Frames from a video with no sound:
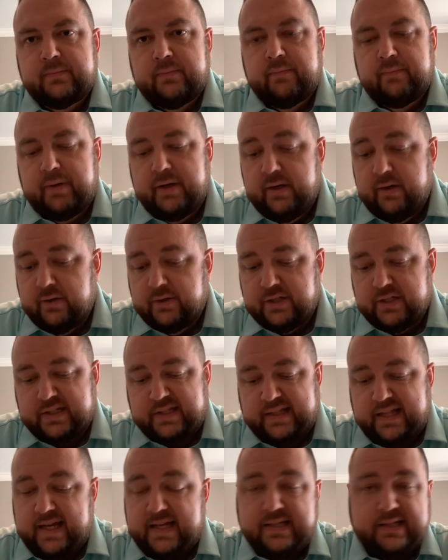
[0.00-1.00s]
Peter just
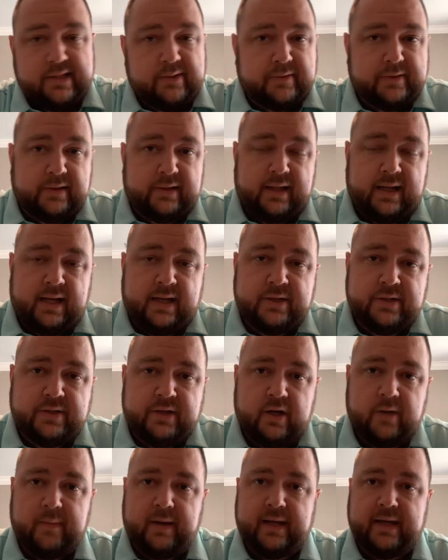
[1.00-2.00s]
lays it on the line. You
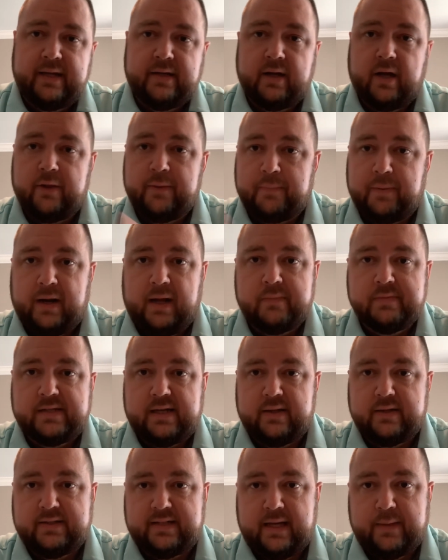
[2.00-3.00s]
talking about getting all the problems out
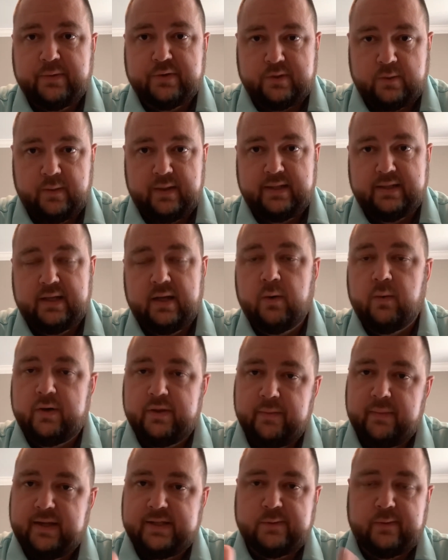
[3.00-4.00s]
on the table so we can deal with
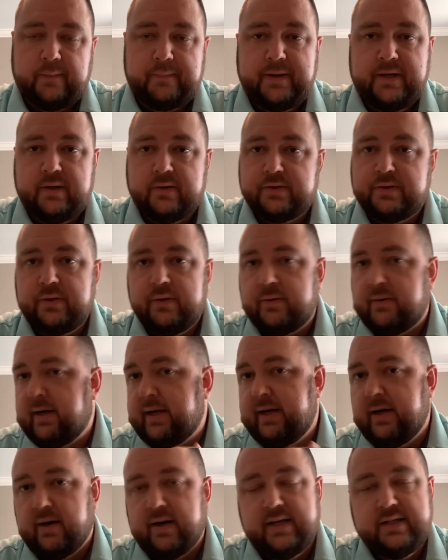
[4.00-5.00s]
them? That's what Peter's doing right
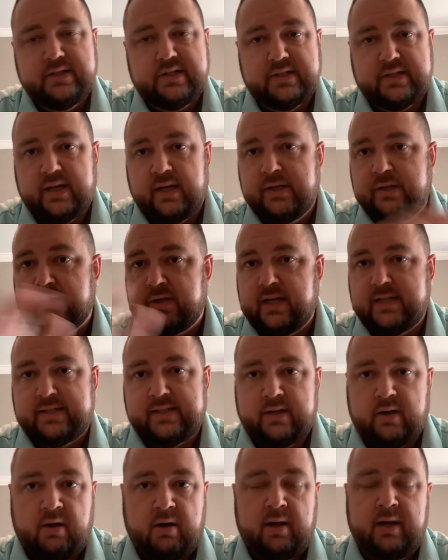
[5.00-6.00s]
here. He's just
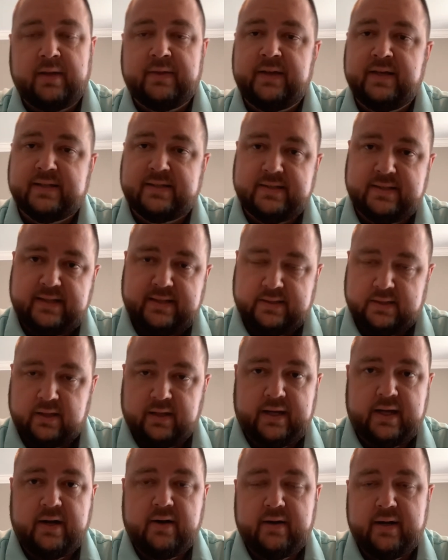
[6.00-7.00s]
undressing all of this and says,
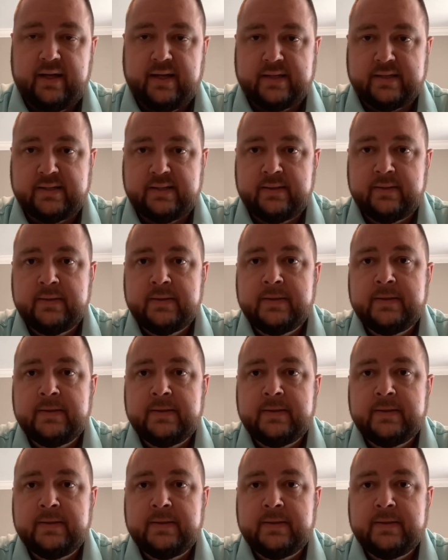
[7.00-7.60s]
"Look, here it is."